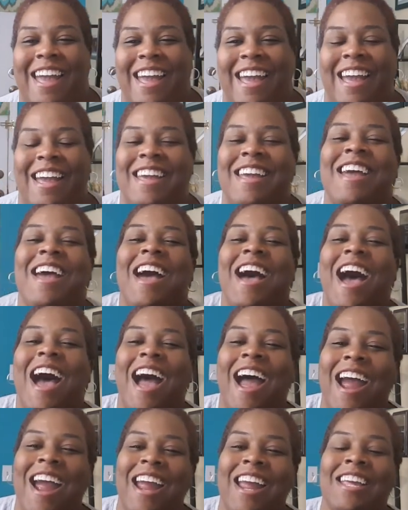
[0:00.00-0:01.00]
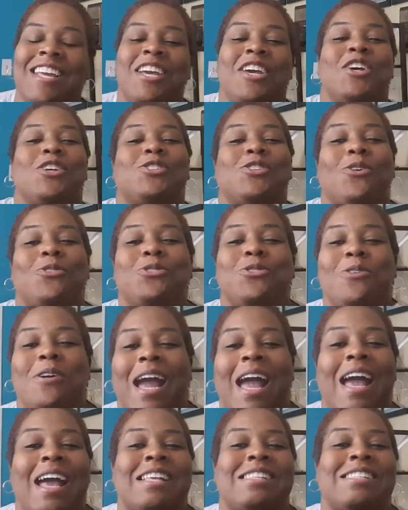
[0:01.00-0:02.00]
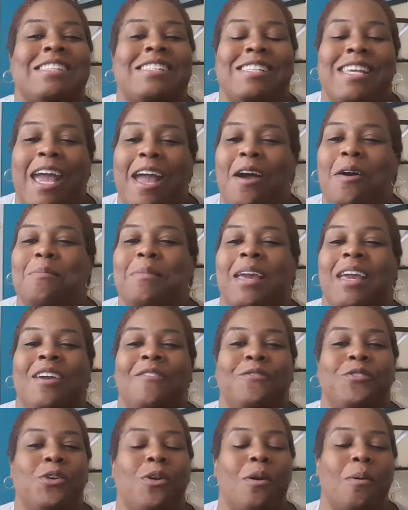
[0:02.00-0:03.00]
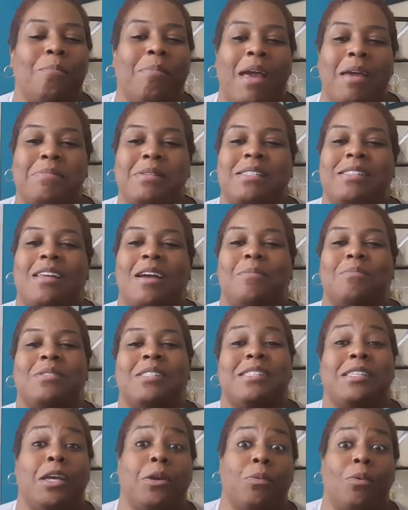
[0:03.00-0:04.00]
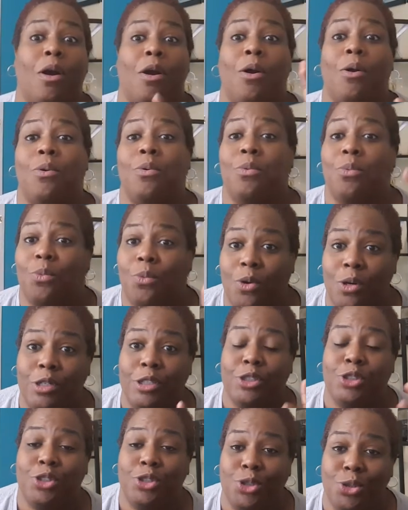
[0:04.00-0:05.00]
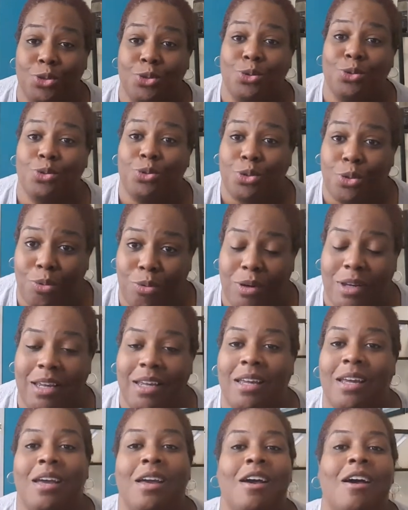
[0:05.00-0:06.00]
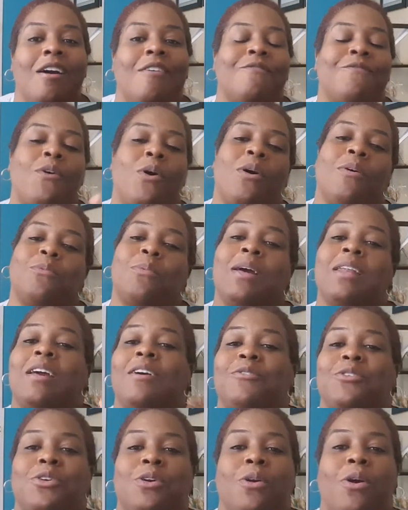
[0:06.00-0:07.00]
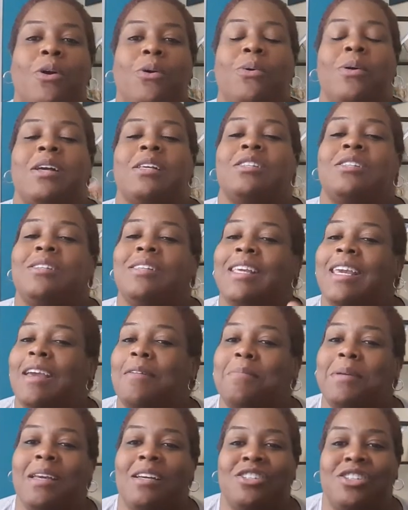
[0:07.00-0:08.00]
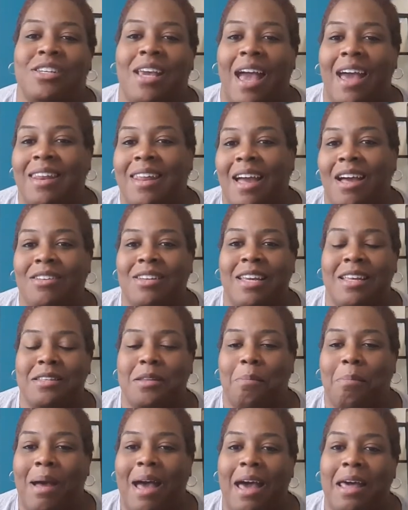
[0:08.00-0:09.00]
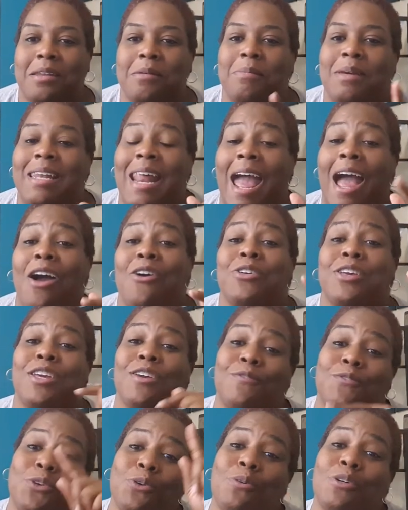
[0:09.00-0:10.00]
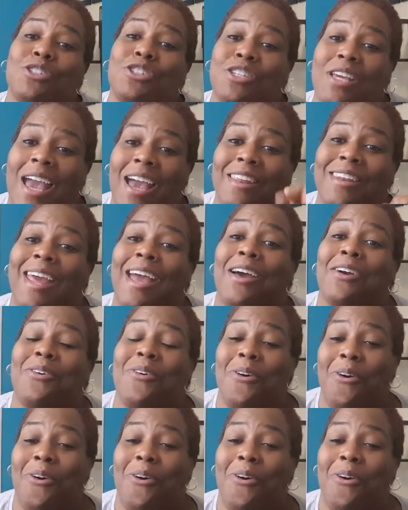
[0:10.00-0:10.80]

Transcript: All right, so you guys tell me if you're on Baby Step zero, one, two, three, for whatever you're on, give me a shout out in the bottom, and I'll give you a shout out